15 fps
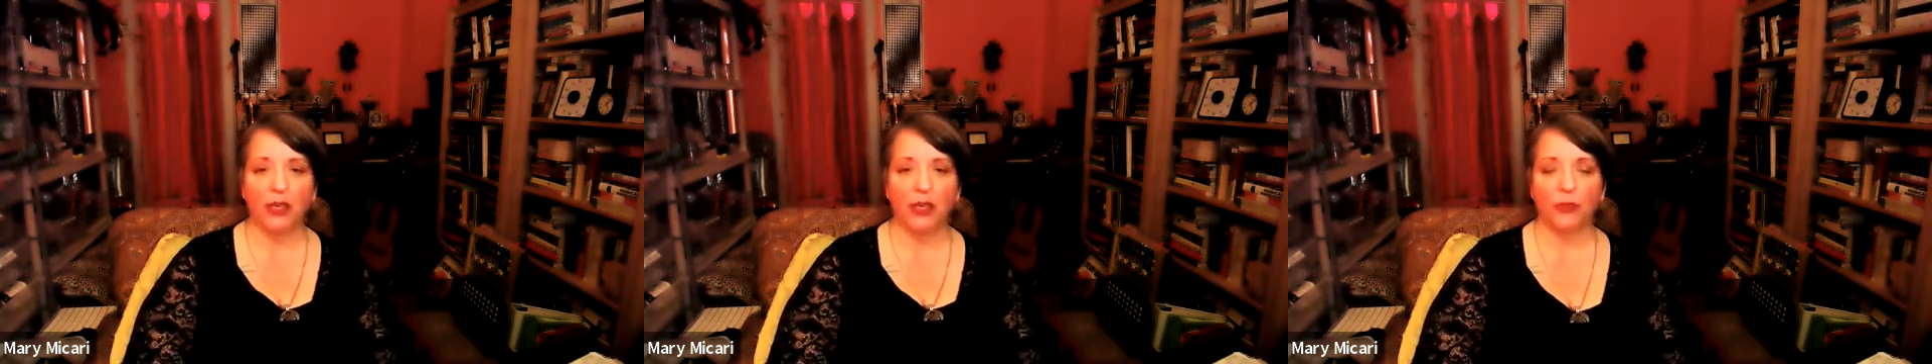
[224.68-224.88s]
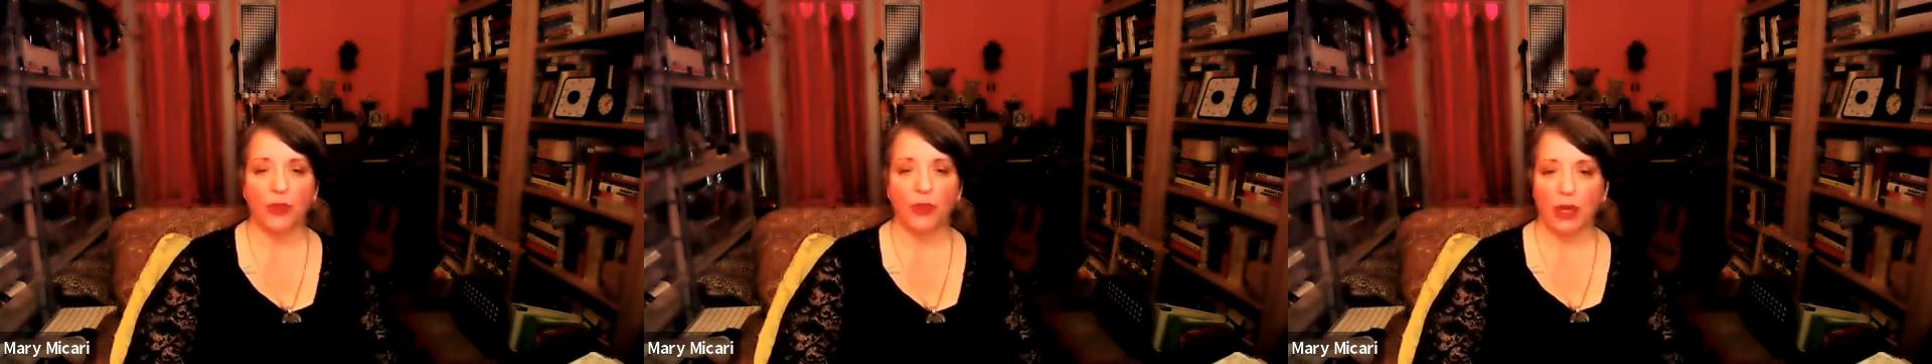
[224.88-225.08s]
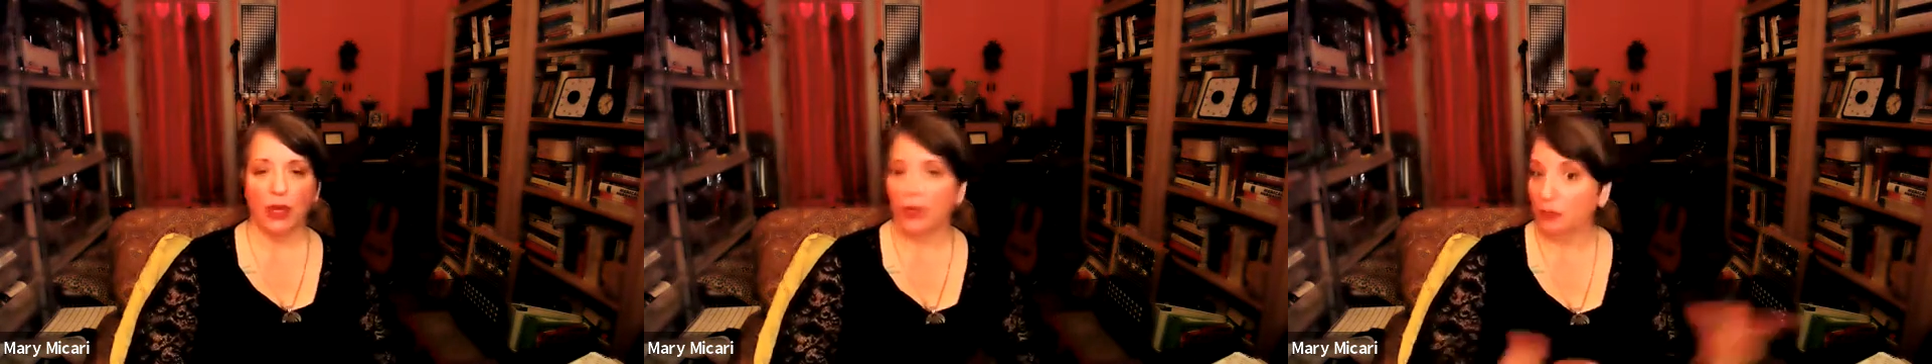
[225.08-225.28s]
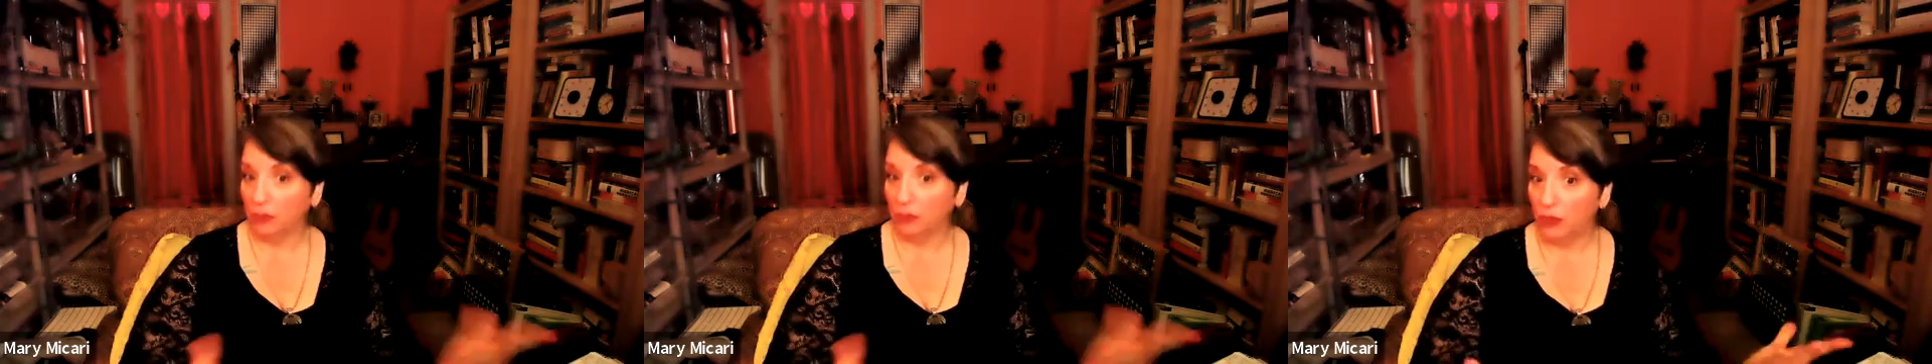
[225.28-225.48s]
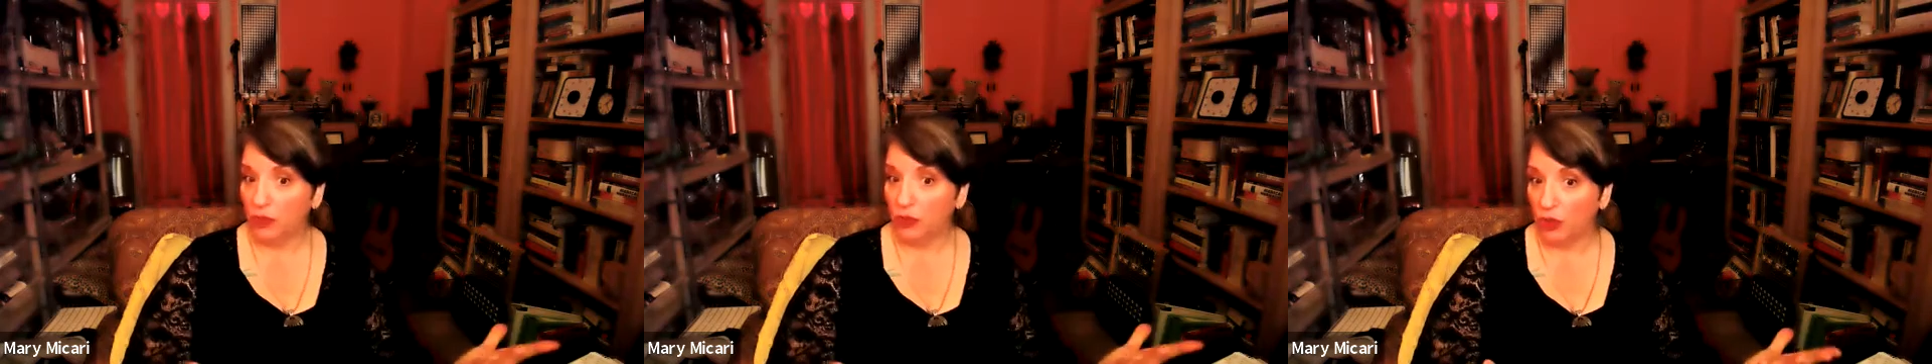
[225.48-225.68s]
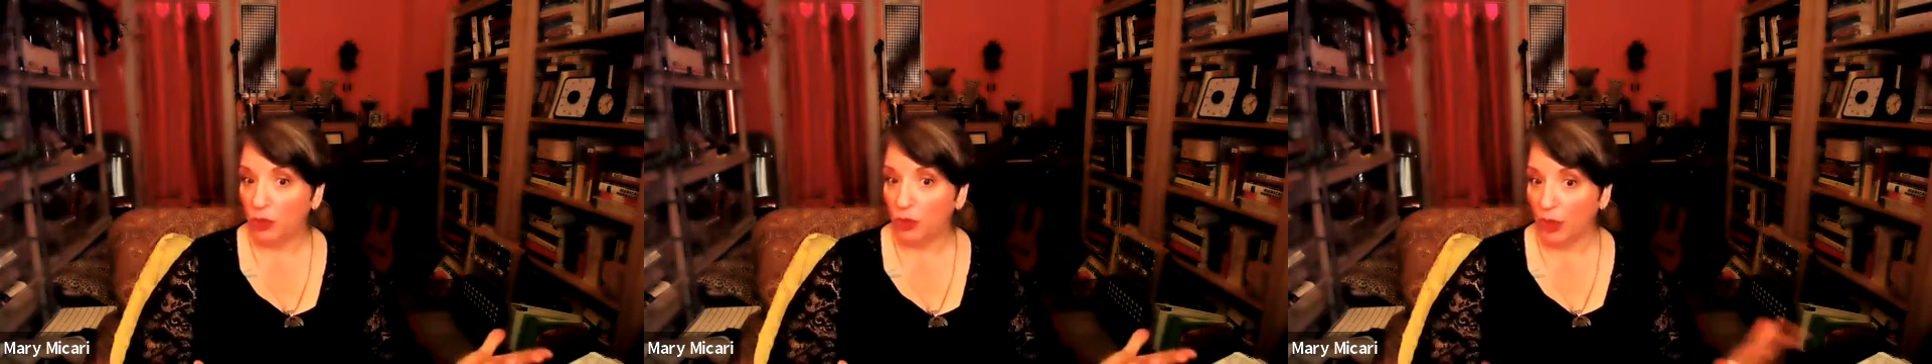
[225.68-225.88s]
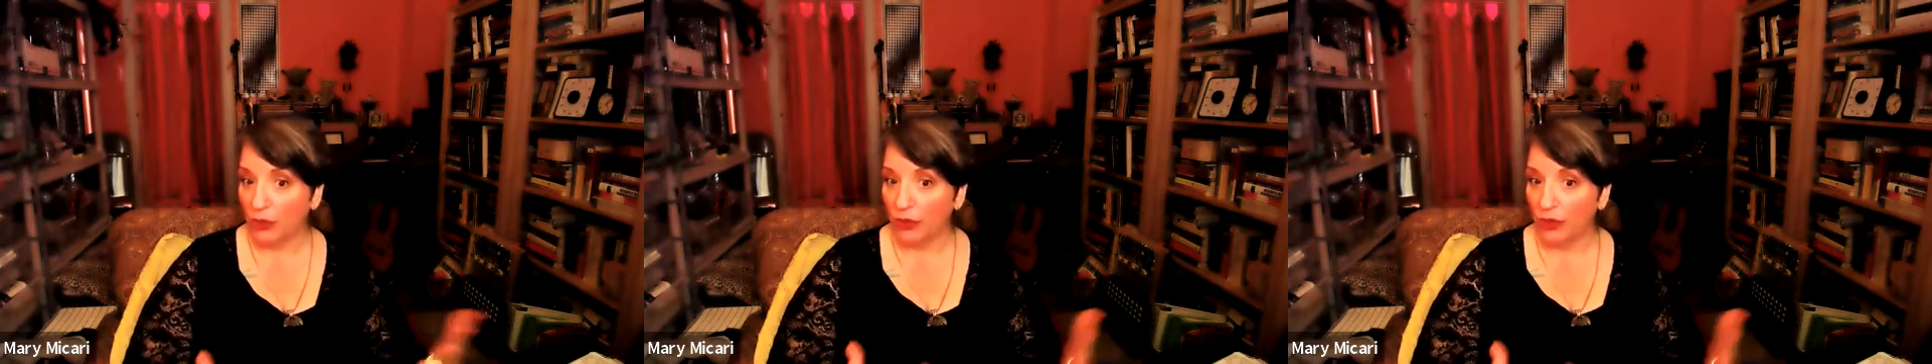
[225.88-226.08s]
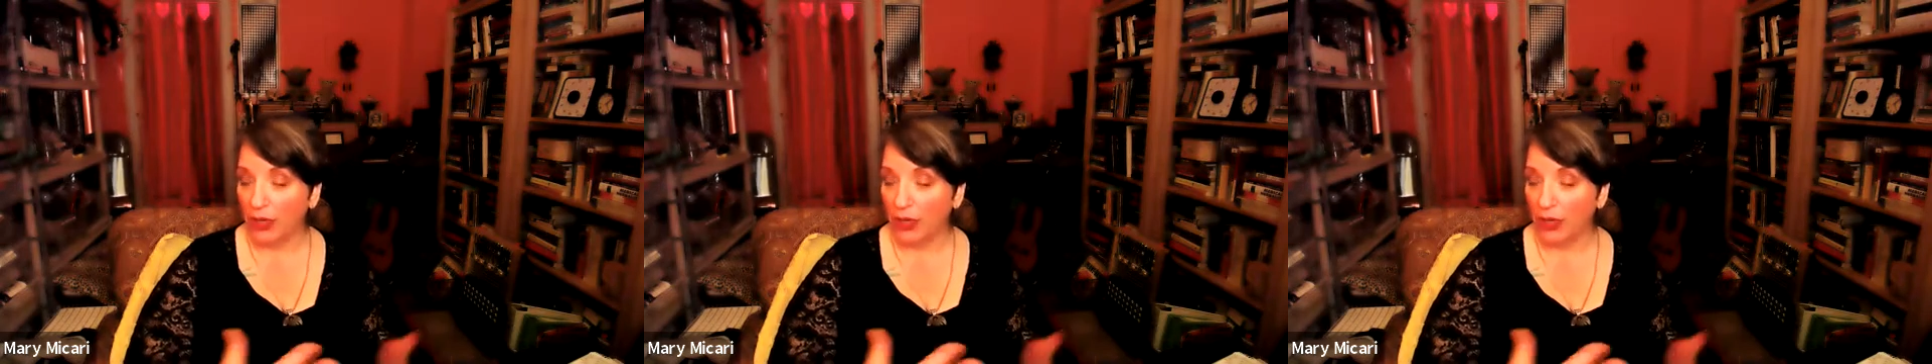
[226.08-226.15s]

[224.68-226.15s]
to other